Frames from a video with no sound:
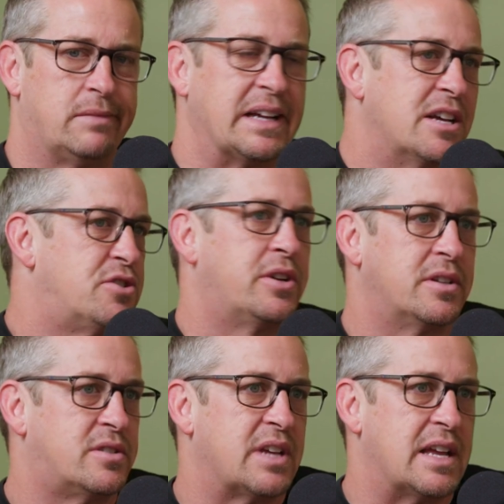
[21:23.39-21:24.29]
I guess you
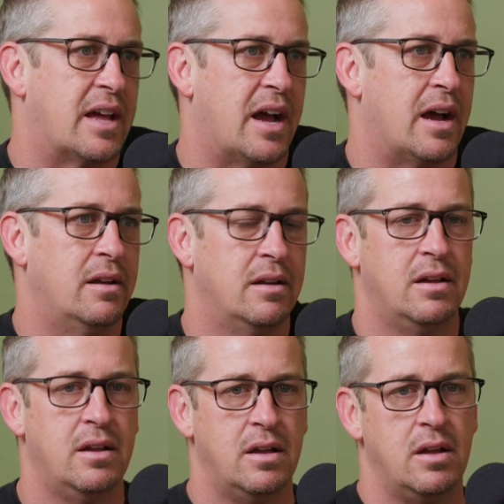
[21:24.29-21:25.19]
could say that,
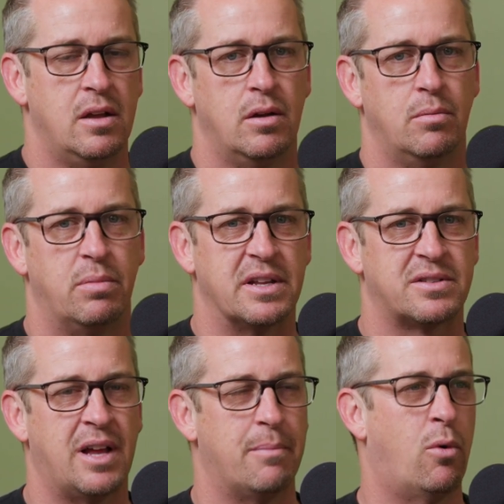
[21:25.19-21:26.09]
but
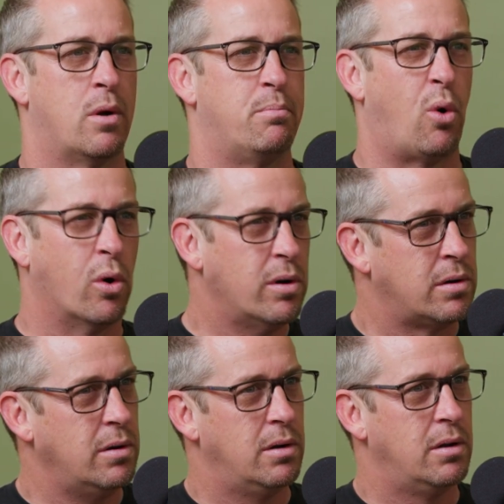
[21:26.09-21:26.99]
it's not more
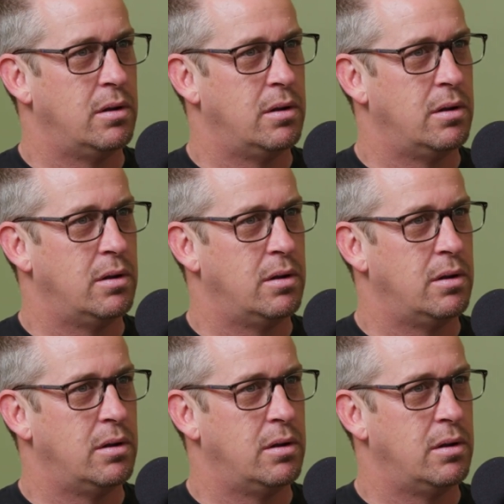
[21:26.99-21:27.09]
important,